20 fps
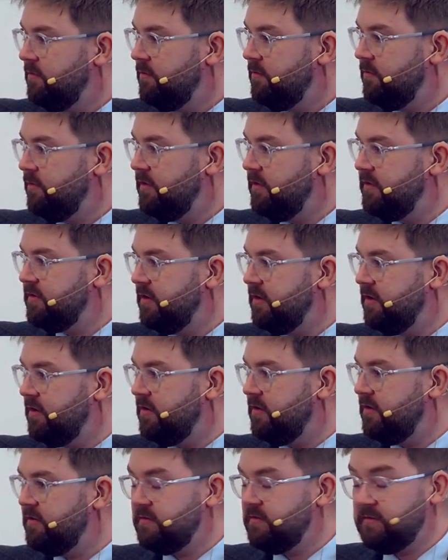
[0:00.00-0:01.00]
boys and
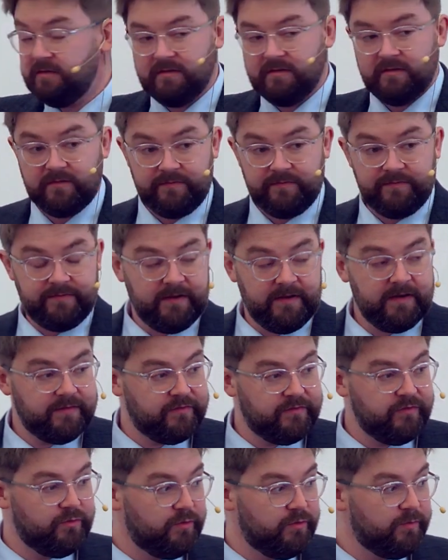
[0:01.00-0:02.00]
girls, a fair
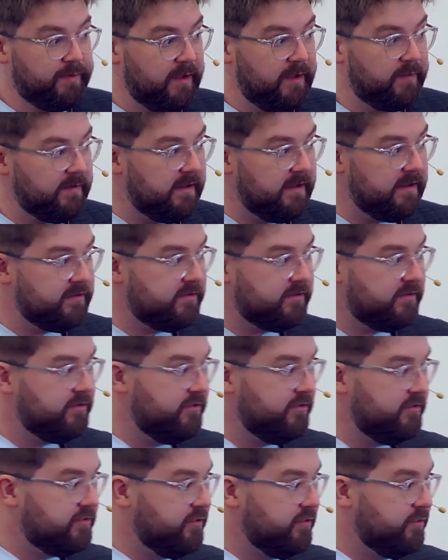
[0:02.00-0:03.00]
few old people answering. You
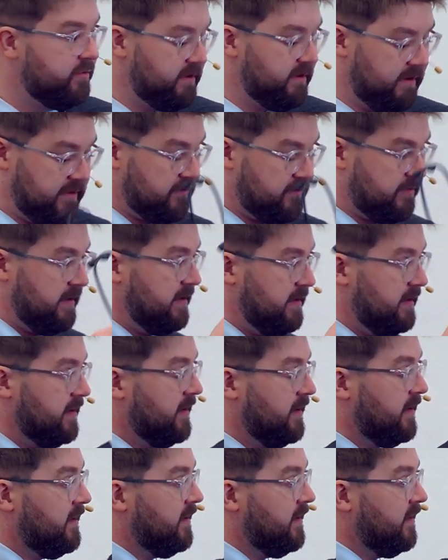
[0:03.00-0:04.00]
know what it is, rightly.
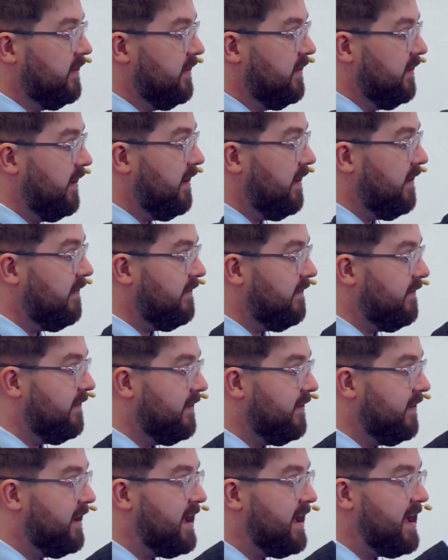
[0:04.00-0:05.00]
Yeah?
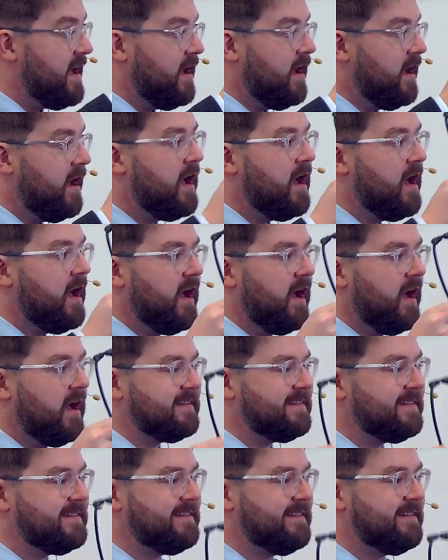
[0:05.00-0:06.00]
A
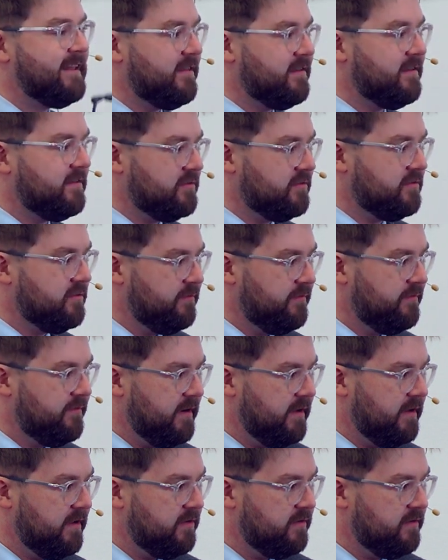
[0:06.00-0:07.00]
stethoscope.
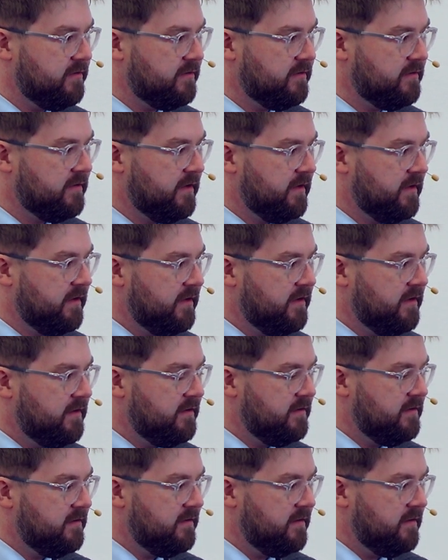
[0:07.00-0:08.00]
Very good.
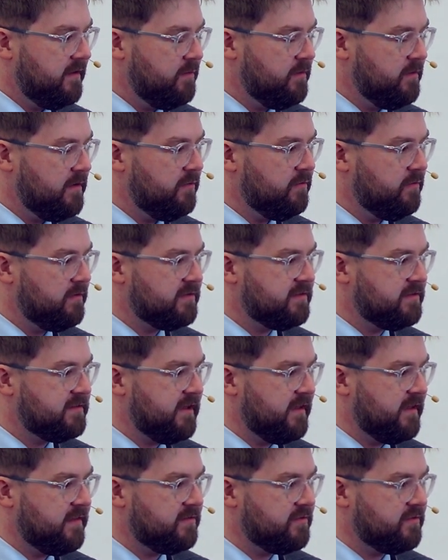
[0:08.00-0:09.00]
Anybody know what a
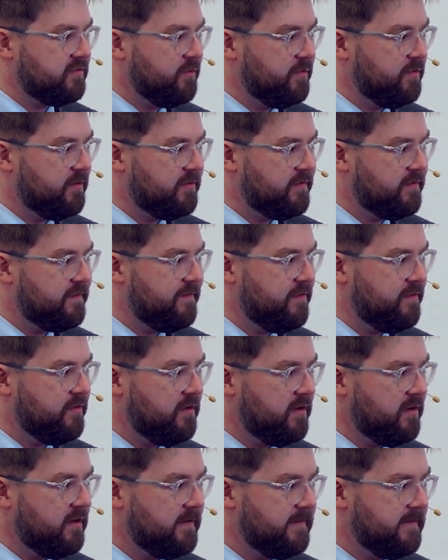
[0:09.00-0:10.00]
stethoscope is
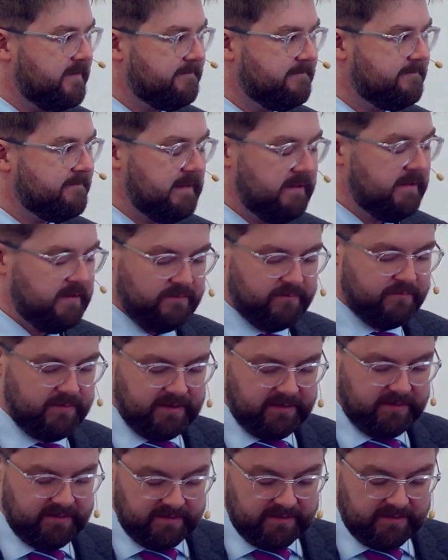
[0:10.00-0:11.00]
for? Well,